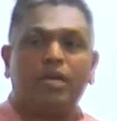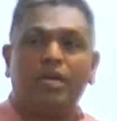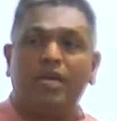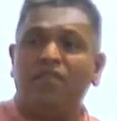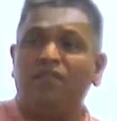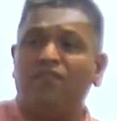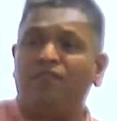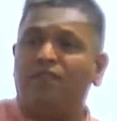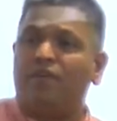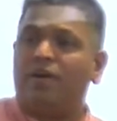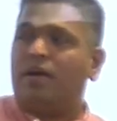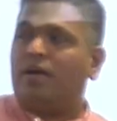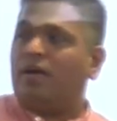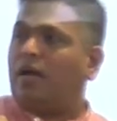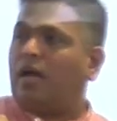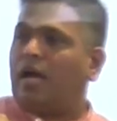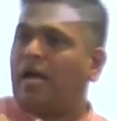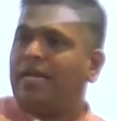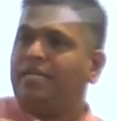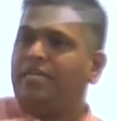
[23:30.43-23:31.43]
if
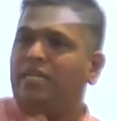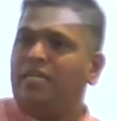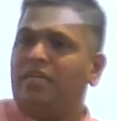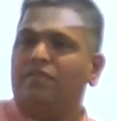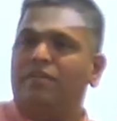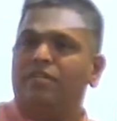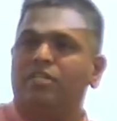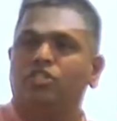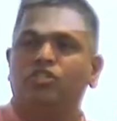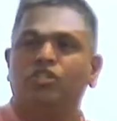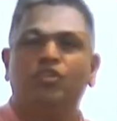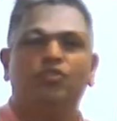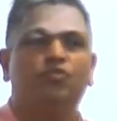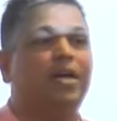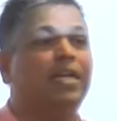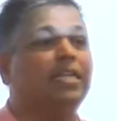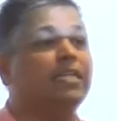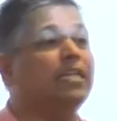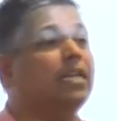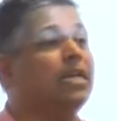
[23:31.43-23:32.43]
I deliver it to
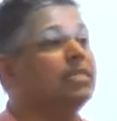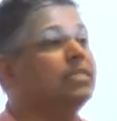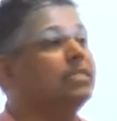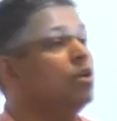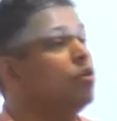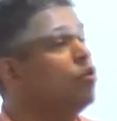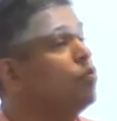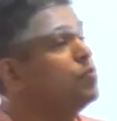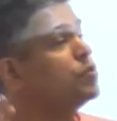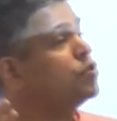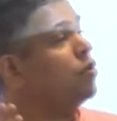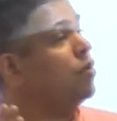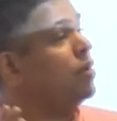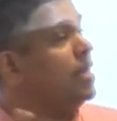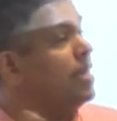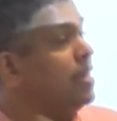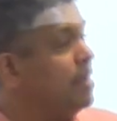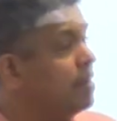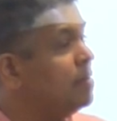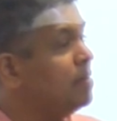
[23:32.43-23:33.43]
you and then I say, oops,
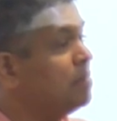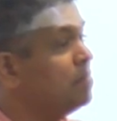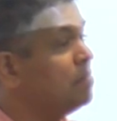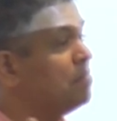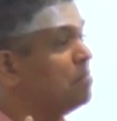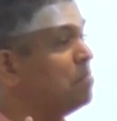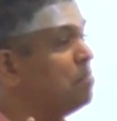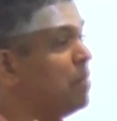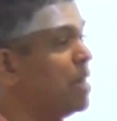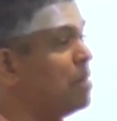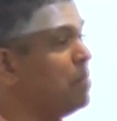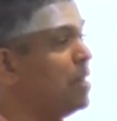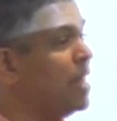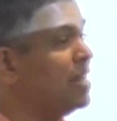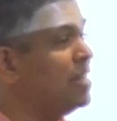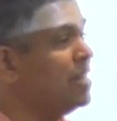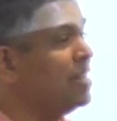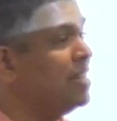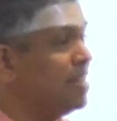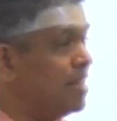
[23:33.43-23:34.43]
sorry, my
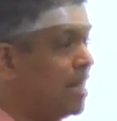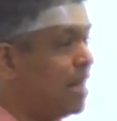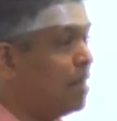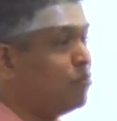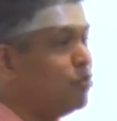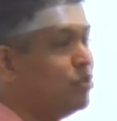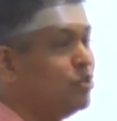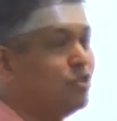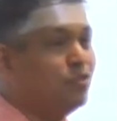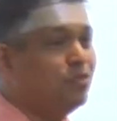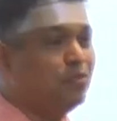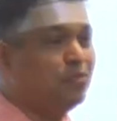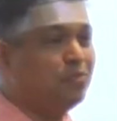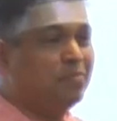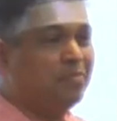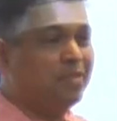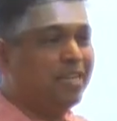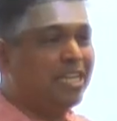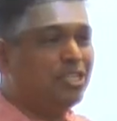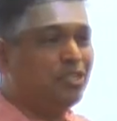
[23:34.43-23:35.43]
bad, I'm going to
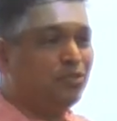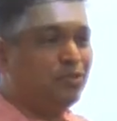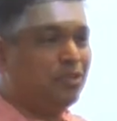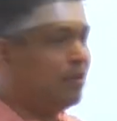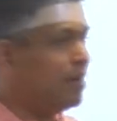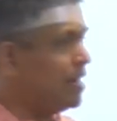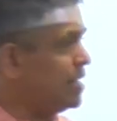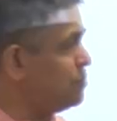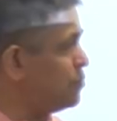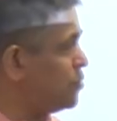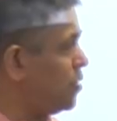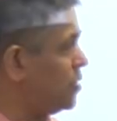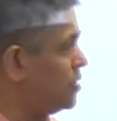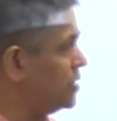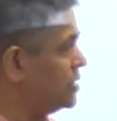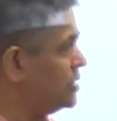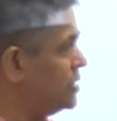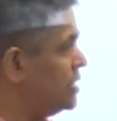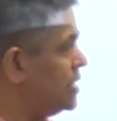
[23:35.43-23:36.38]
get you the right product.